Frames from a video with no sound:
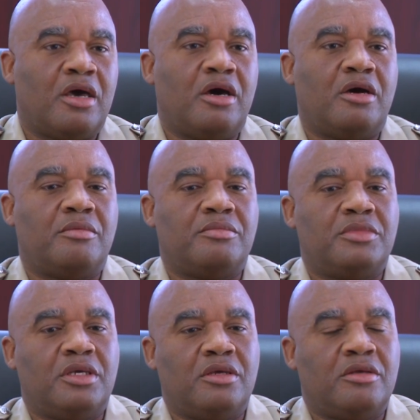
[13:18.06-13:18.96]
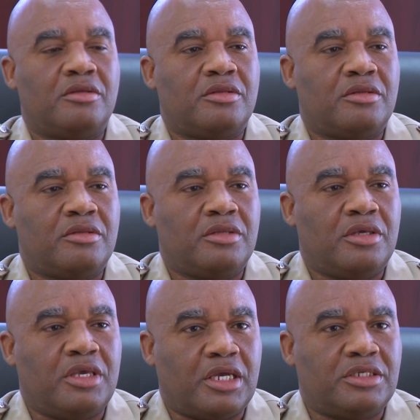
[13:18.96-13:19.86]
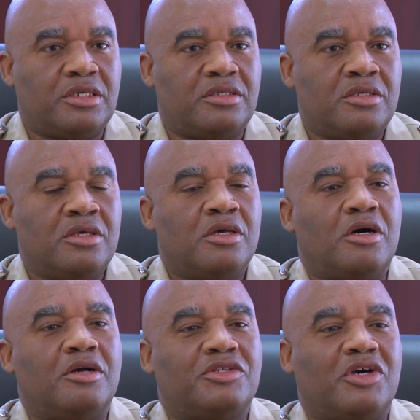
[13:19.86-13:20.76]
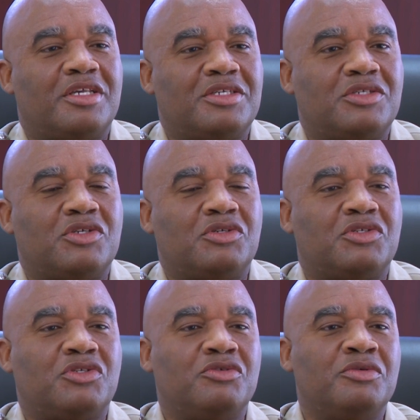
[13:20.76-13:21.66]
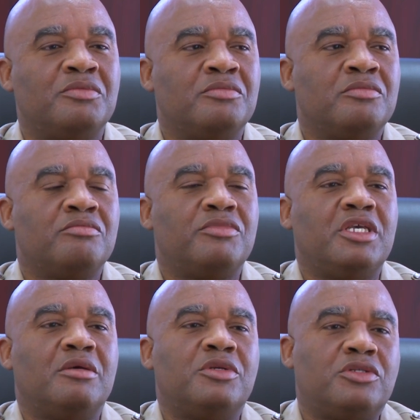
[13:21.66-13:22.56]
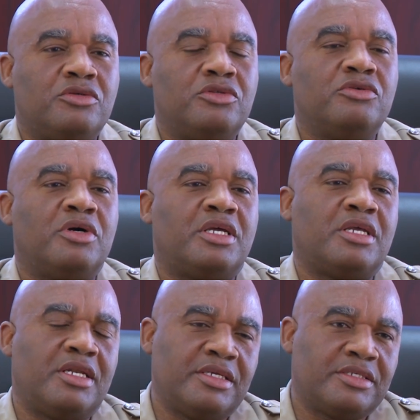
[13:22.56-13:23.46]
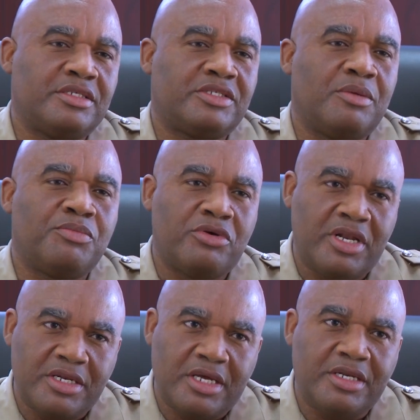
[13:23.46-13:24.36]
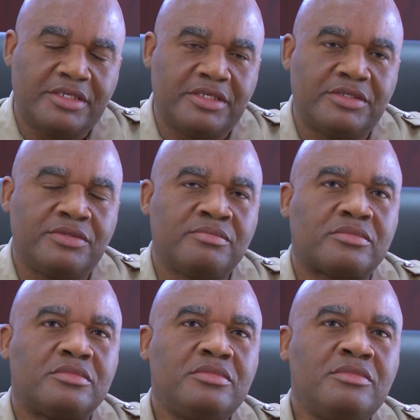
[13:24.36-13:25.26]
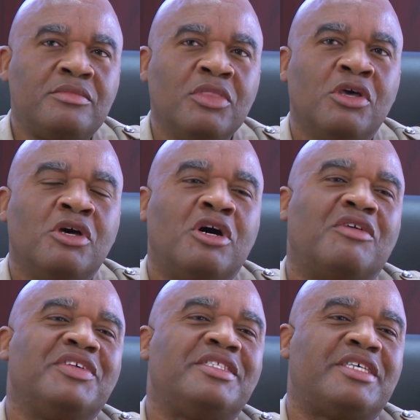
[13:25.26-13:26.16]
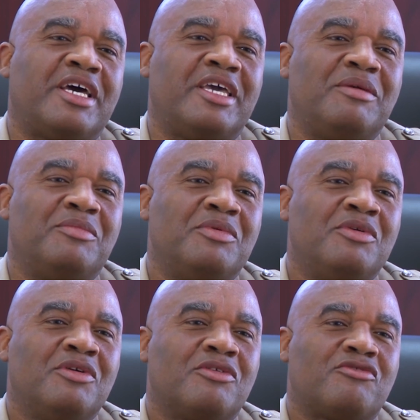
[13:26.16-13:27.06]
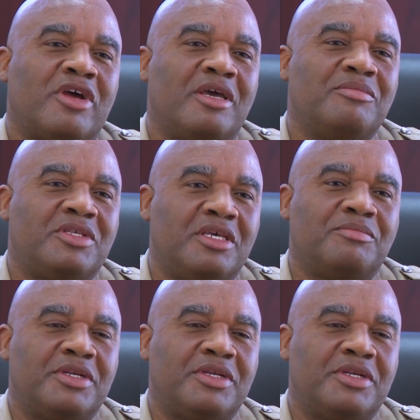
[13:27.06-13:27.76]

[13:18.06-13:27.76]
the gadget also assists us to be able to do analysis, temporal analysis of the time crime take